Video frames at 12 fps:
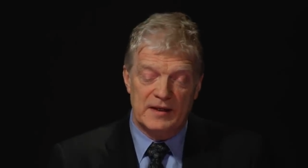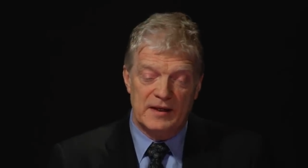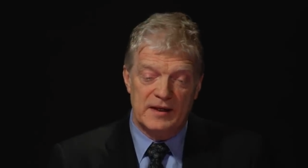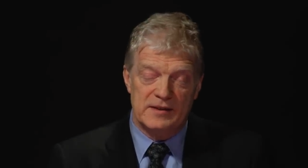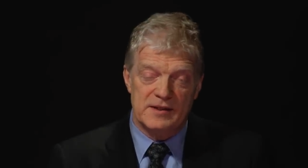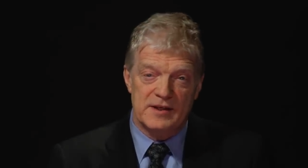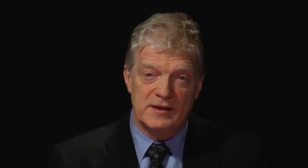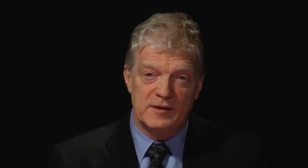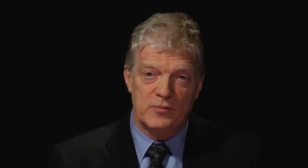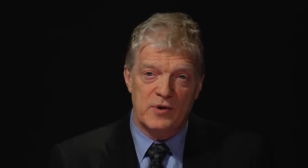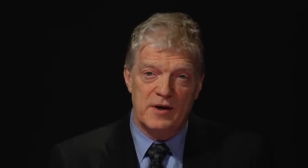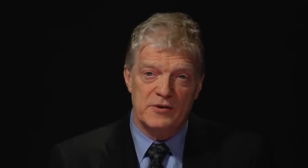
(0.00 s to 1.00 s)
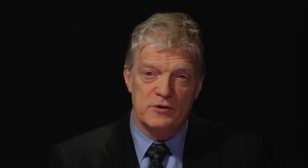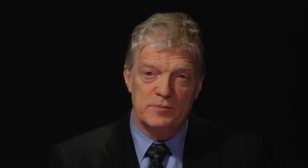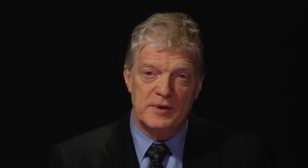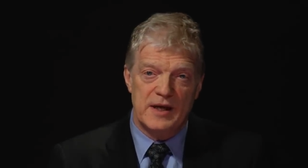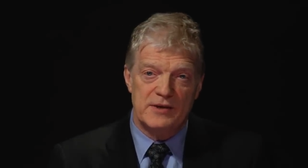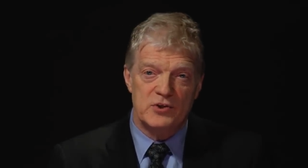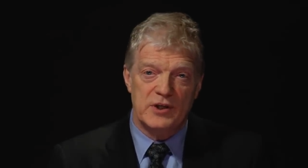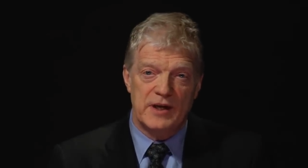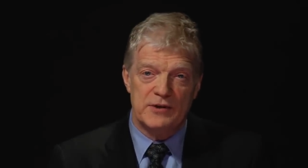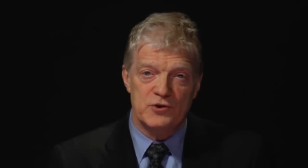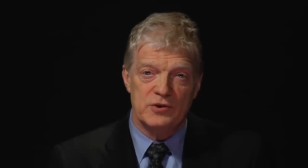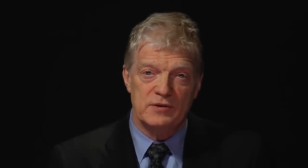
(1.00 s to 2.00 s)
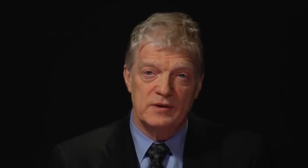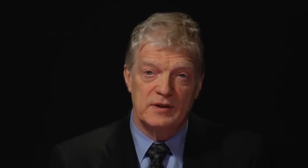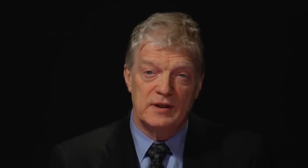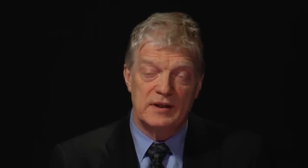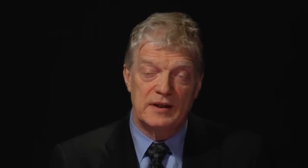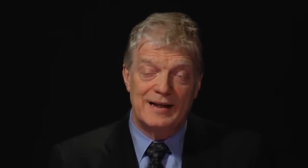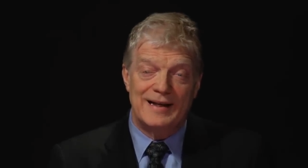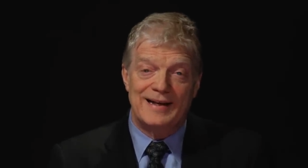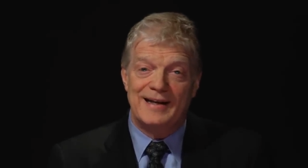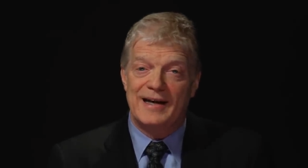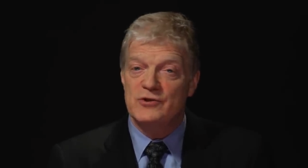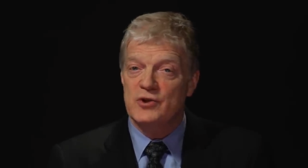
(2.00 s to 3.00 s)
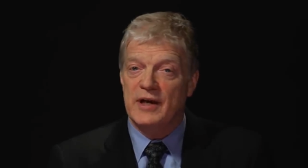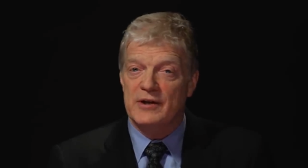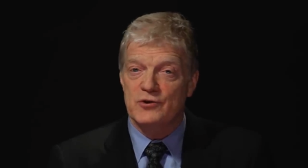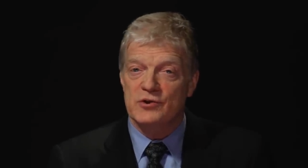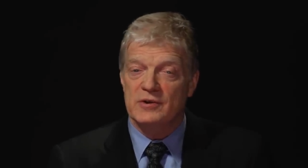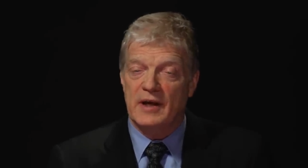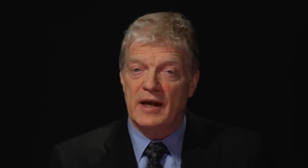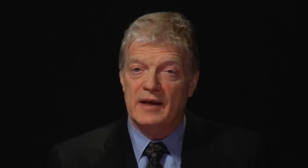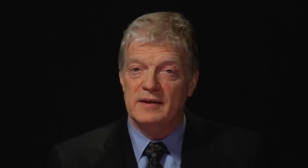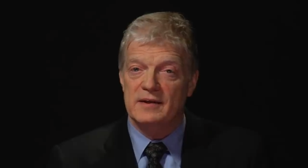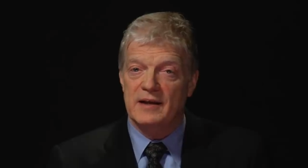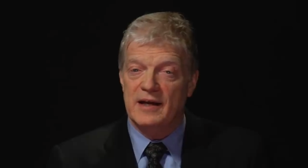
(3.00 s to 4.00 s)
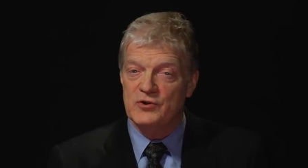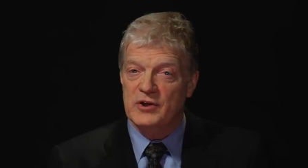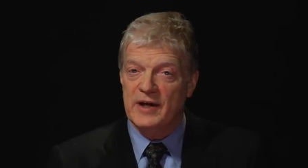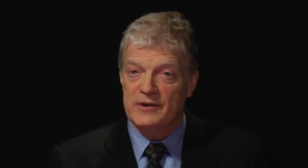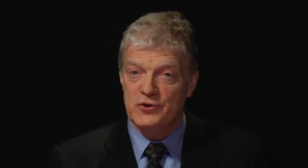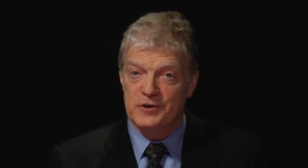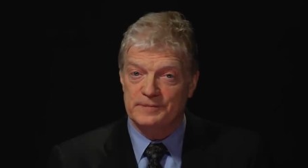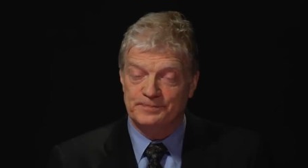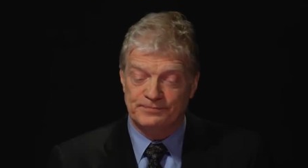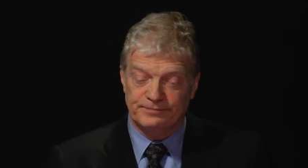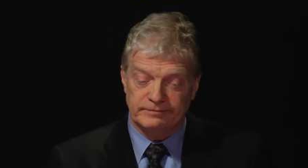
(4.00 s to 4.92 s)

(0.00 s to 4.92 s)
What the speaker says: And he said the priorities would be education, education and education.